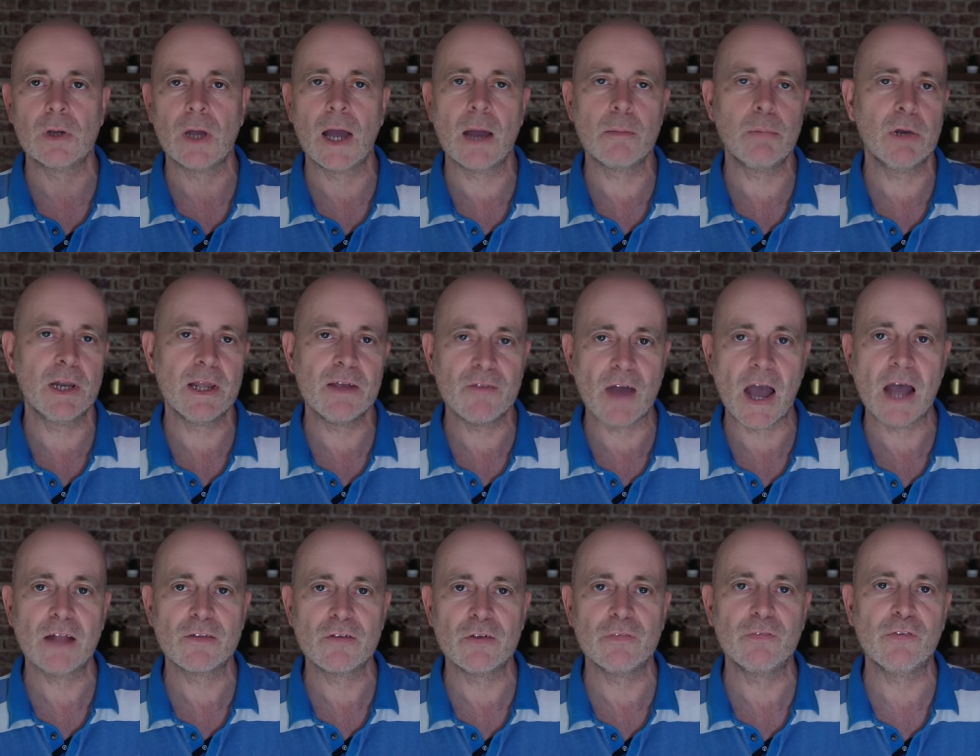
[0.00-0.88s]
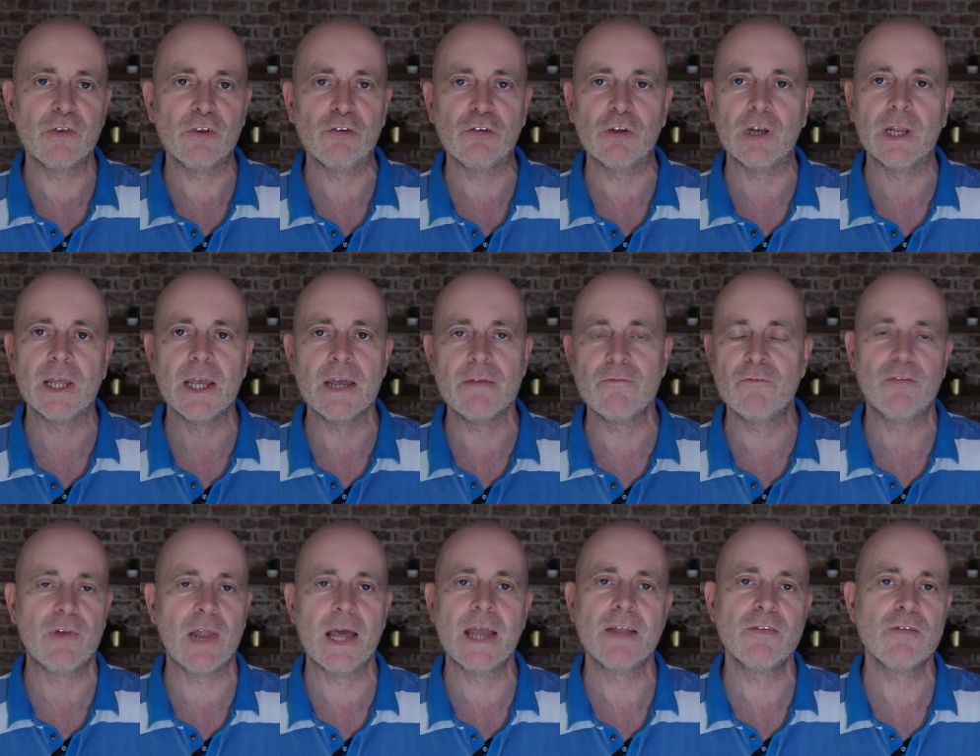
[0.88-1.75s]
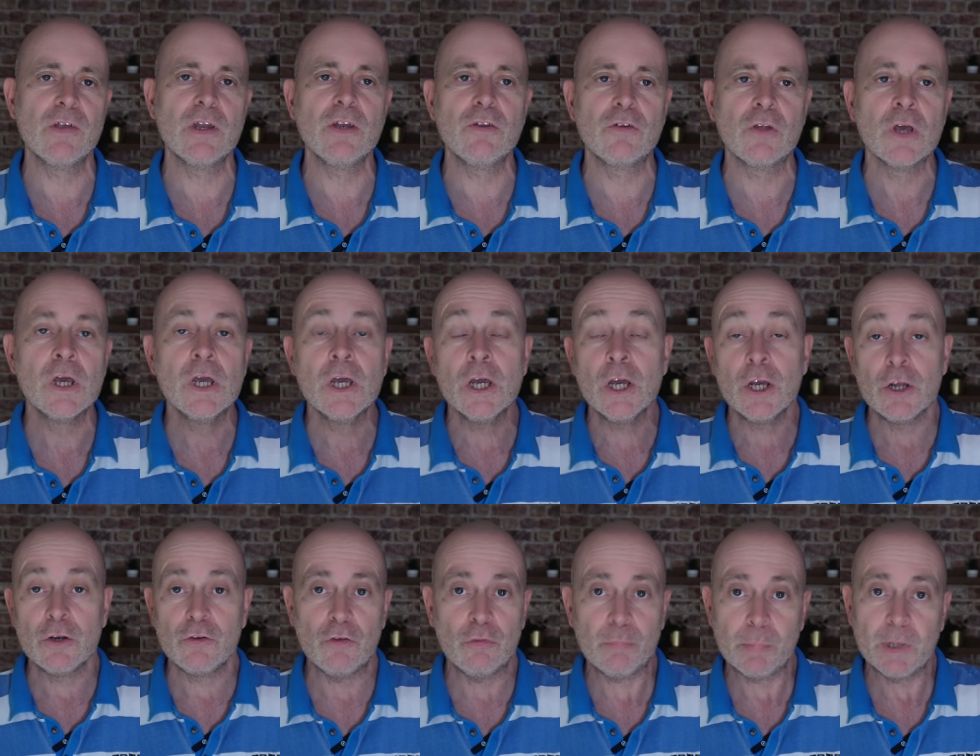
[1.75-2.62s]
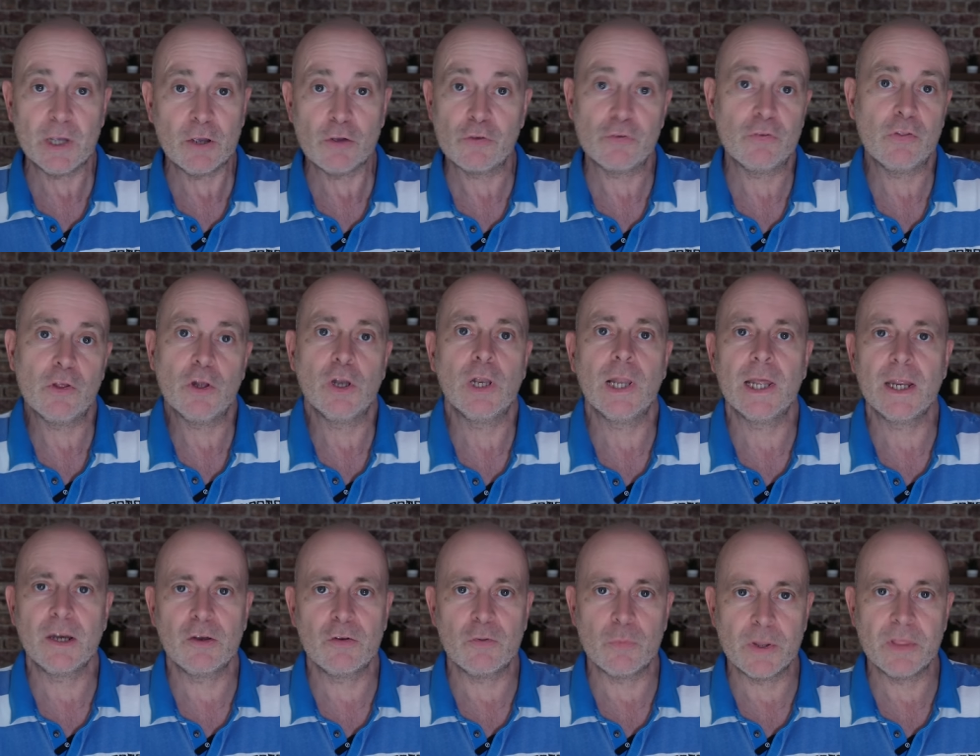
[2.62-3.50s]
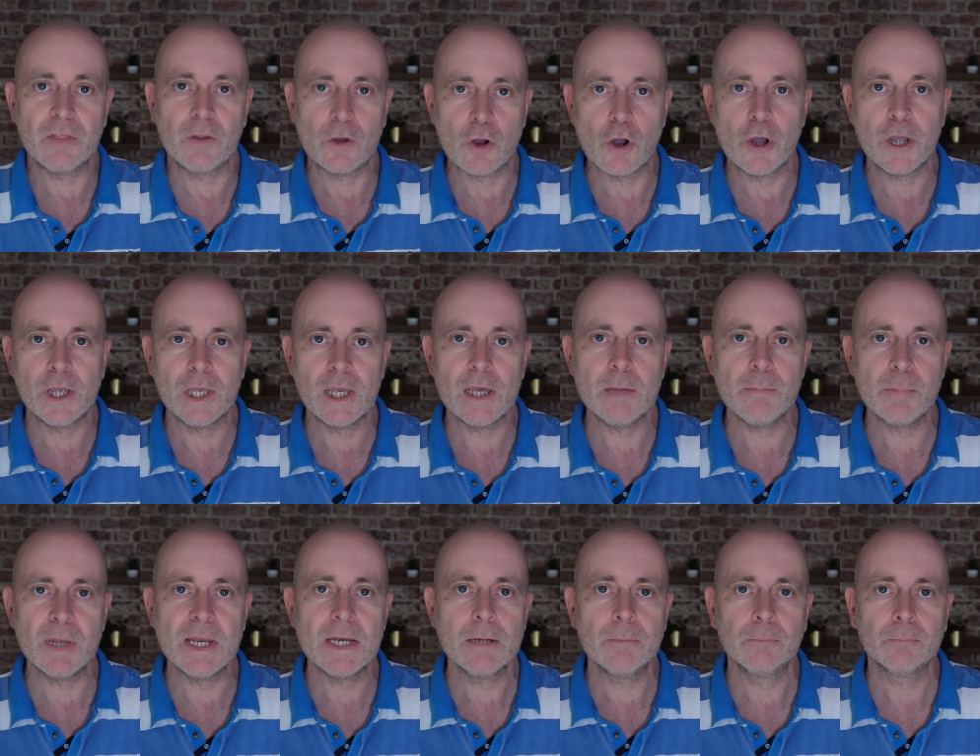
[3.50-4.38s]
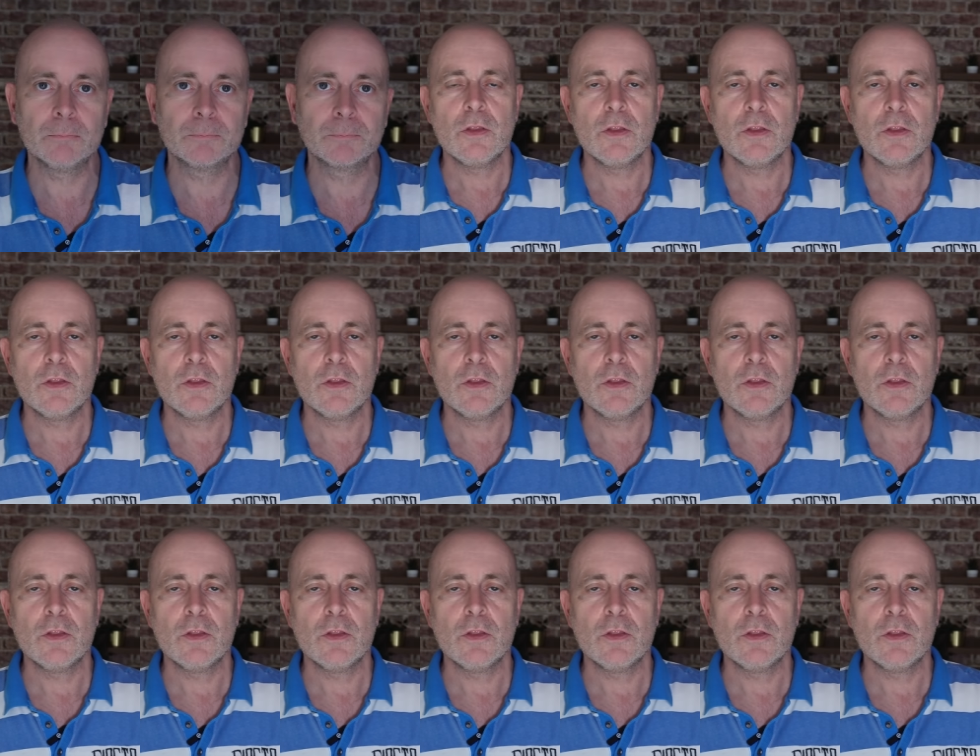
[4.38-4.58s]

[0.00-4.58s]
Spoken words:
I believe, artificially inflated just because they're linked with koi keeping.